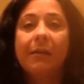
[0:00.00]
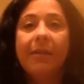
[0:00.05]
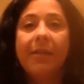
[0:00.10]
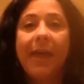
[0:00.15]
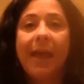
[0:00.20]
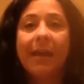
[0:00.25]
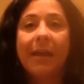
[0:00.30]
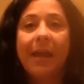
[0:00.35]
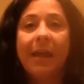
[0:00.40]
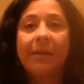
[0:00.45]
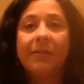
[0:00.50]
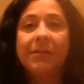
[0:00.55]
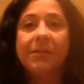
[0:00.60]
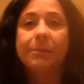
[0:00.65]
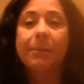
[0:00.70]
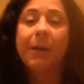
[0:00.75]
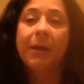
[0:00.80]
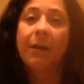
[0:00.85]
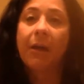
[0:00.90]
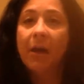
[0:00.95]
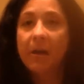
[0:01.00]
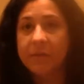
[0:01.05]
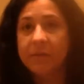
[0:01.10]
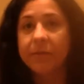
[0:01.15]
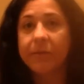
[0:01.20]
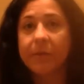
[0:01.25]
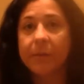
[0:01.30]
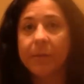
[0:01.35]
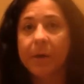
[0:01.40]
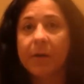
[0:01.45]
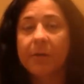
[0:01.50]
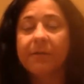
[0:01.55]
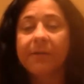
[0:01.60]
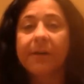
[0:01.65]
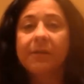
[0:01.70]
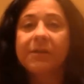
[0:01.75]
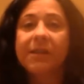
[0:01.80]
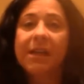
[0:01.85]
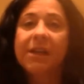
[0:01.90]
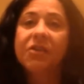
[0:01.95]
that have spun off from our
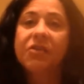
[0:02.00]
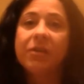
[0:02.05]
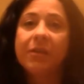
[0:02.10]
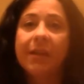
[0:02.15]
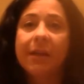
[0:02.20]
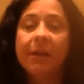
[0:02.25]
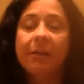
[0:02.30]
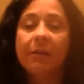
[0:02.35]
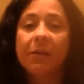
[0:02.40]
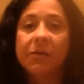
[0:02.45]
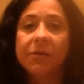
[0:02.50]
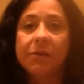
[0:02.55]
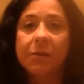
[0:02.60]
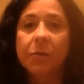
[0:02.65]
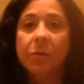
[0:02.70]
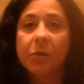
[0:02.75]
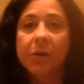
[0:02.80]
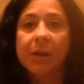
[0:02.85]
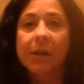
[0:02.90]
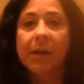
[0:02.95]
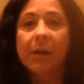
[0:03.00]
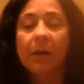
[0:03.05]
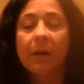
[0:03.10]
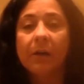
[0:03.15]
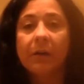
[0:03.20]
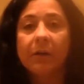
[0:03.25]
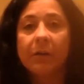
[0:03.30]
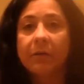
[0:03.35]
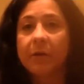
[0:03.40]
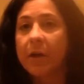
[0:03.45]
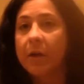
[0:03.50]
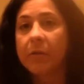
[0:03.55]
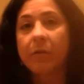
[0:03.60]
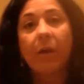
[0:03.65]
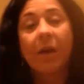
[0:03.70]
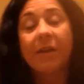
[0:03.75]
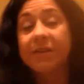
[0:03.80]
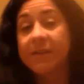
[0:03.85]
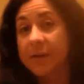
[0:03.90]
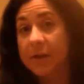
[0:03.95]
foundation that are also working hard
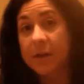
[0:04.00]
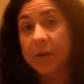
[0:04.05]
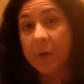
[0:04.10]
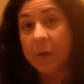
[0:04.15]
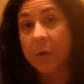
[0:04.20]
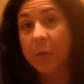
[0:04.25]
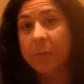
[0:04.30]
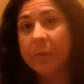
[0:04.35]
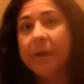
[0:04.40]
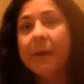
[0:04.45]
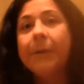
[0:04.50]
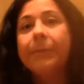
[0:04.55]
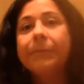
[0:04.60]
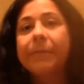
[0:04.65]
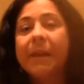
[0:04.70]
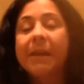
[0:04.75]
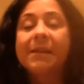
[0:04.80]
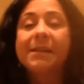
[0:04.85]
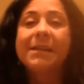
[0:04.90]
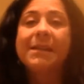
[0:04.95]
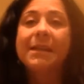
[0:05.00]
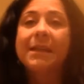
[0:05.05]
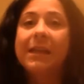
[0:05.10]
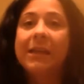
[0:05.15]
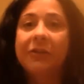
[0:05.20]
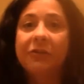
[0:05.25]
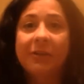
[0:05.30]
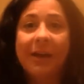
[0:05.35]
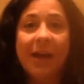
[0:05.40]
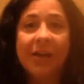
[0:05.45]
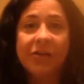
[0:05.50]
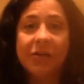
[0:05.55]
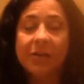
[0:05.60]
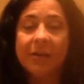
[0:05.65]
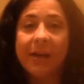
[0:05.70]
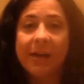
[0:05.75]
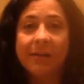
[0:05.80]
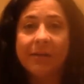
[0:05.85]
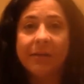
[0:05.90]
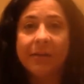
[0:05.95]
across the globe. This is an
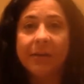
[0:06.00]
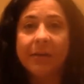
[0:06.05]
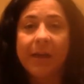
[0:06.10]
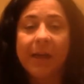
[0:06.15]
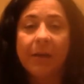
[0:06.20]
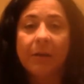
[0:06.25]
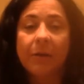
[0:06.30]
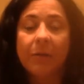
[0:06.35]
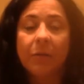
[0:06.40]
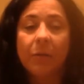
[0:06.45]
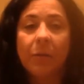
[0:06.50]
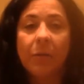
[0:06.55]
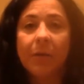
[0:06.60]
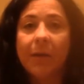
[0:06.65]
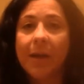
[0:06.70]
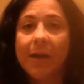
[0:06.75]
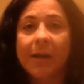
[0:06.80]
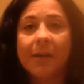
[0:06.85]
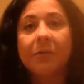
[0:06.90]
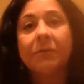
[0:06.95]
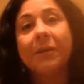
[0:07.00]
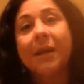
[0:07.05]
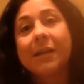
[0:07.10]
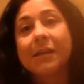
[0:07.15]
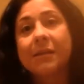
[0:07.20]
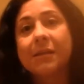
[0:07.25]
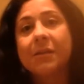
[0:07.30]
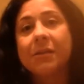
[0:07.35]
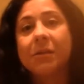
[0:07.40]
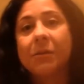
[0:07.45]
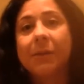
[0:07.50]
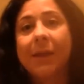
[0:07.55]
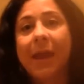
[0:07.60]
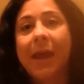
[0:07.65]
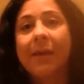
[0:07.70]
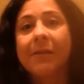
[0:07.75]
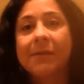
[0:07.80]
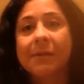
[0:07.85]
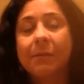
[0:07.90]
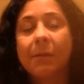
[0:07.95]
international effort, and we're not going to rest until we
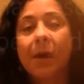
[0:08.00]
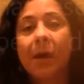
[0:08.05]
have some